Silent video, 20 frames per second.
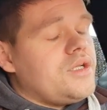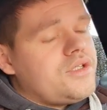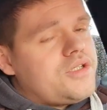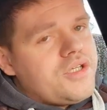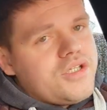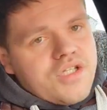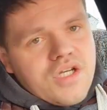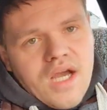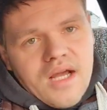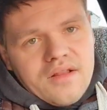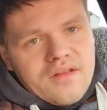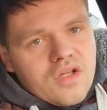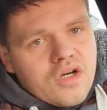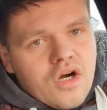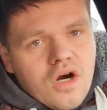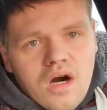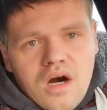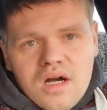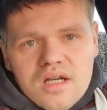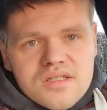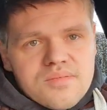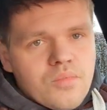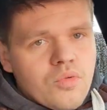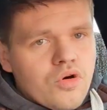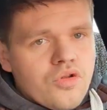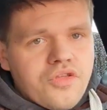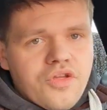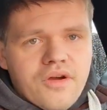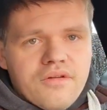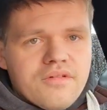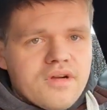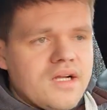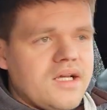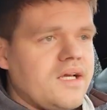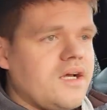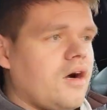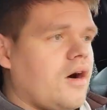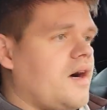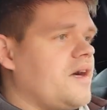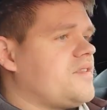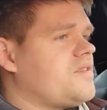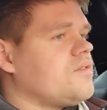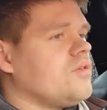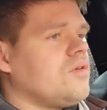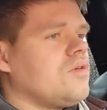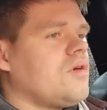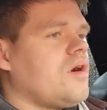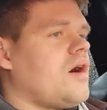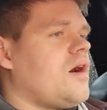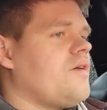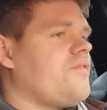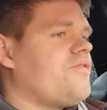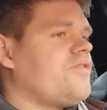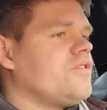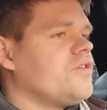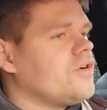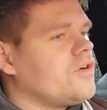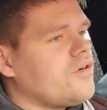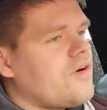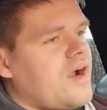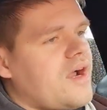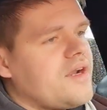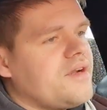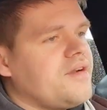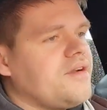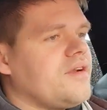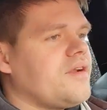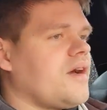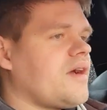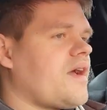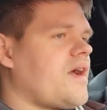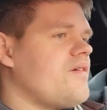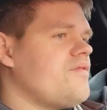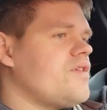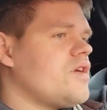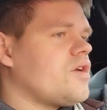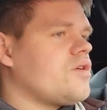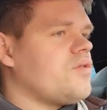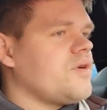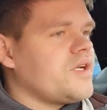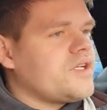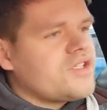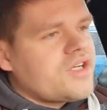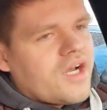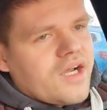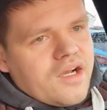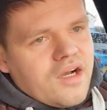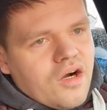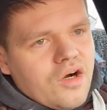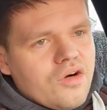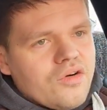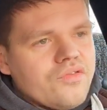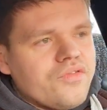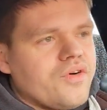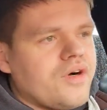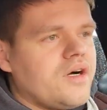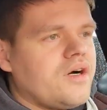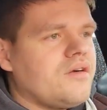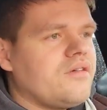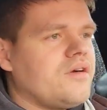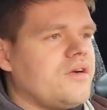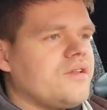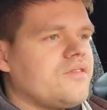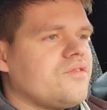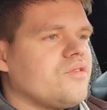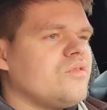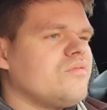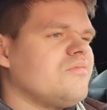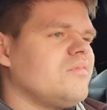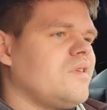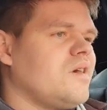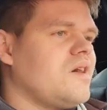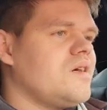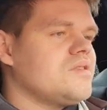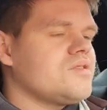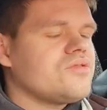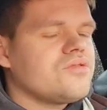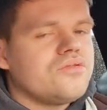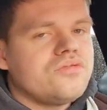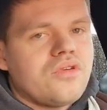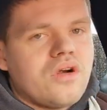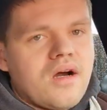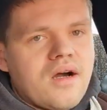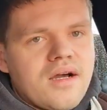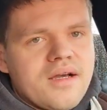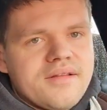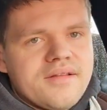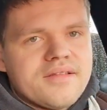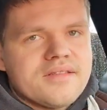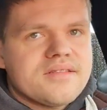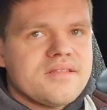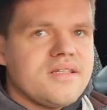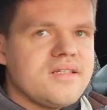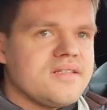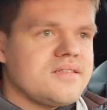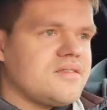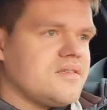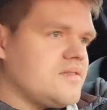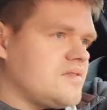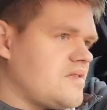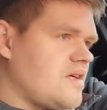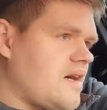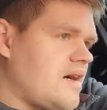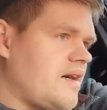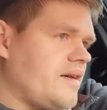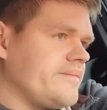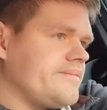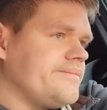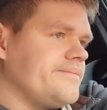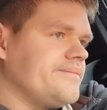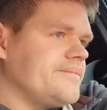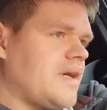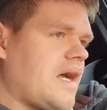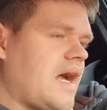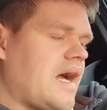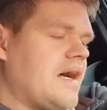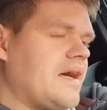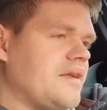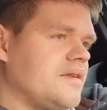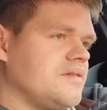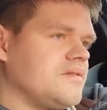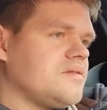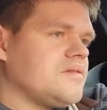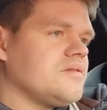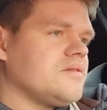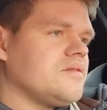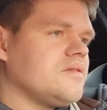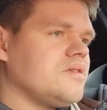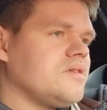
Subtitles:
to check the cars more thoroughly. I thought after £1,000, I gave it a quick check over and thought, that's all right, there's this, there's that. And